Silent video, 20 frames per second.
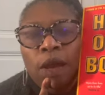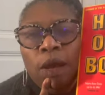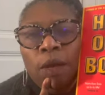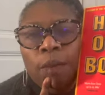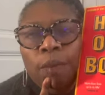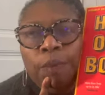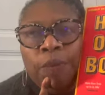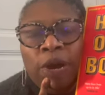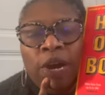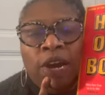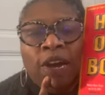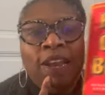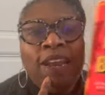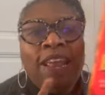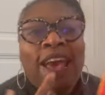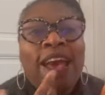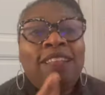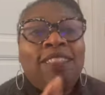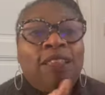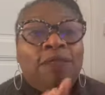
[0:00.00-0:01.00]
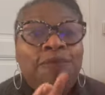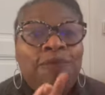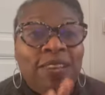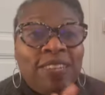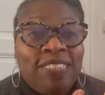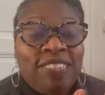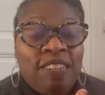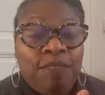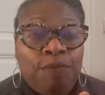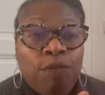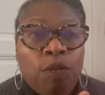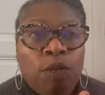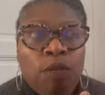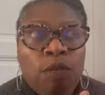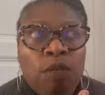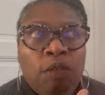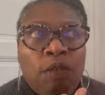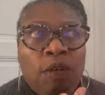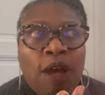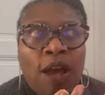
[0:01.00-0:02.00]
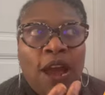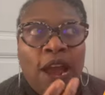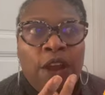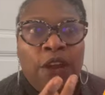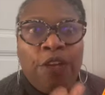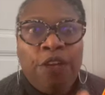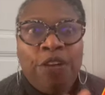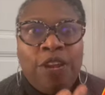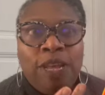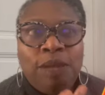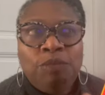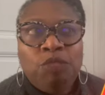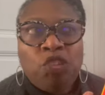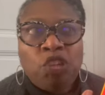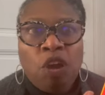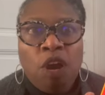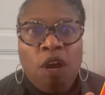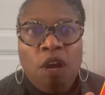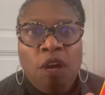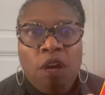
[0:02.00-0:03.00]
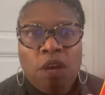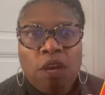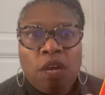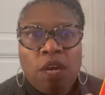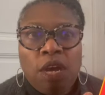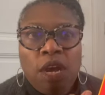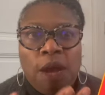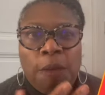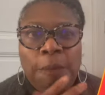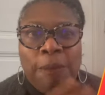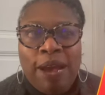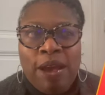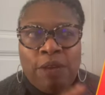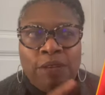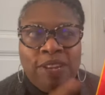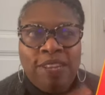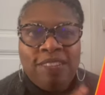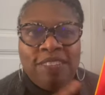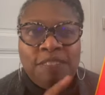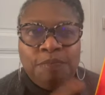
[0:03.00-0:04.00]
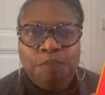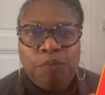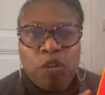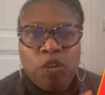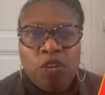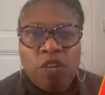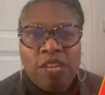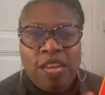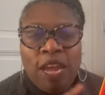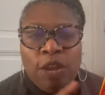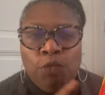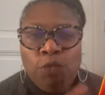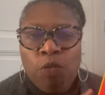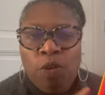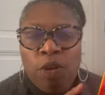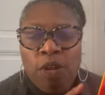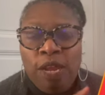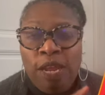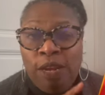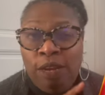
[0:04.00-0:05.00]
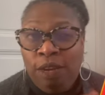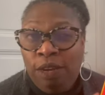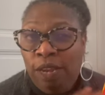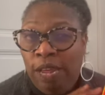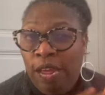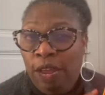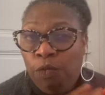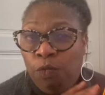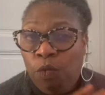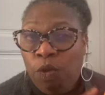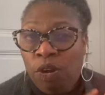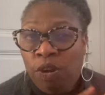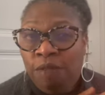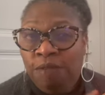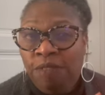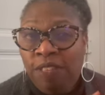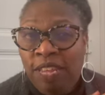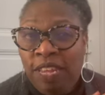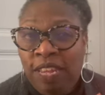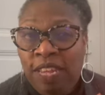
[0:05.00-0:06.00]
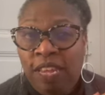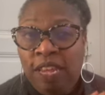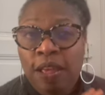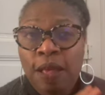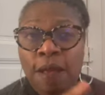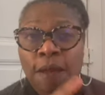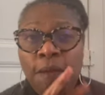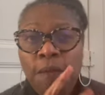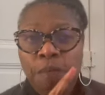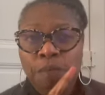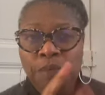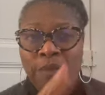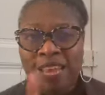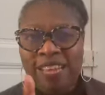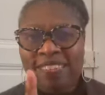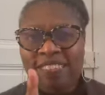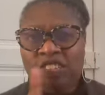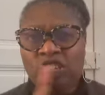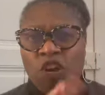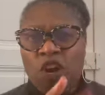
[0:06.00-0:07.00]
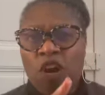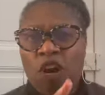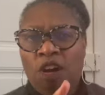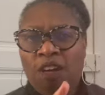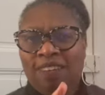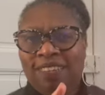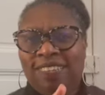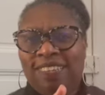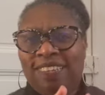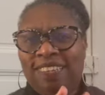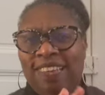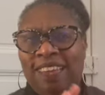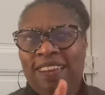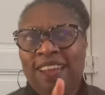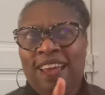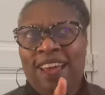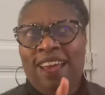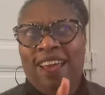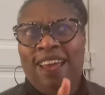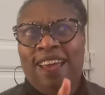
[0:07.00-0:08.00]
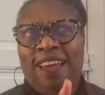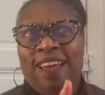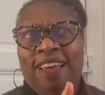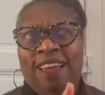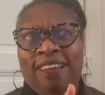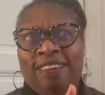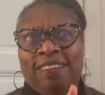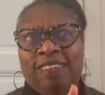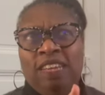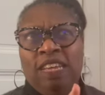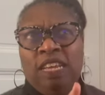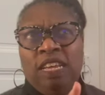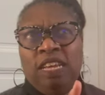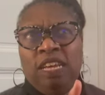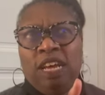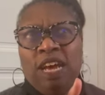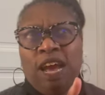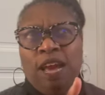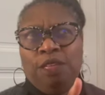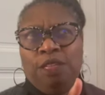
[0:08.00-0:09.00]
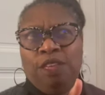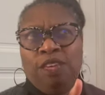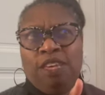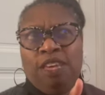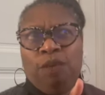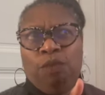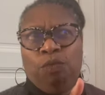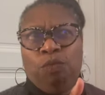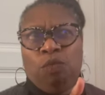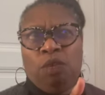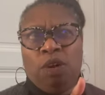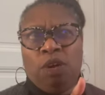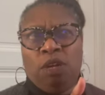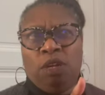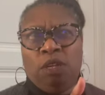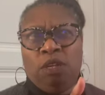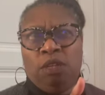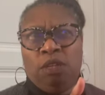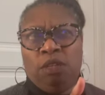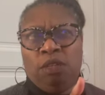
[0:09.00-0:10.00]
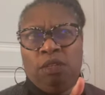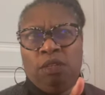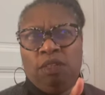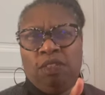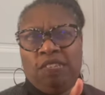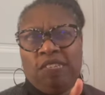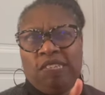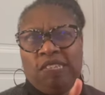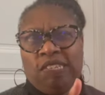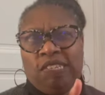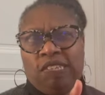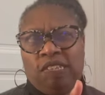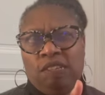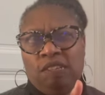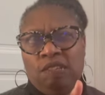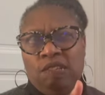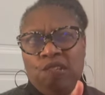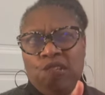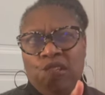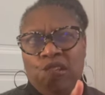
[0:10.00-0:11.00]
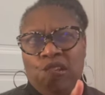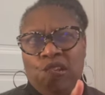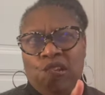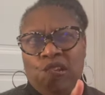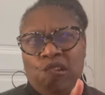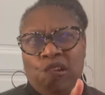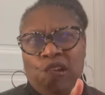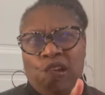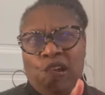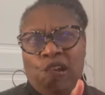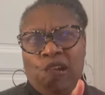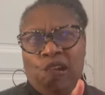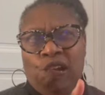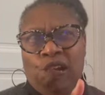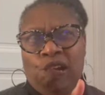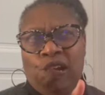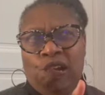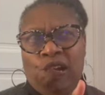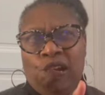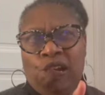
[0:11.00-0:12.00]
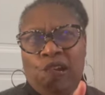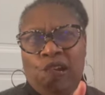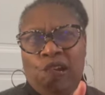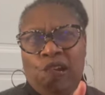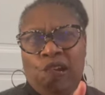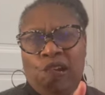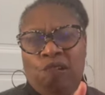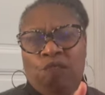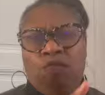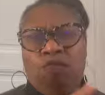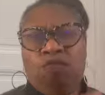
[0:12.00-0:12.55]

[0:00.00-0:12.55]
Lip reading: But at the festival, I heard him talk about his book in one of the mixed talks it had. I think it was, Nathan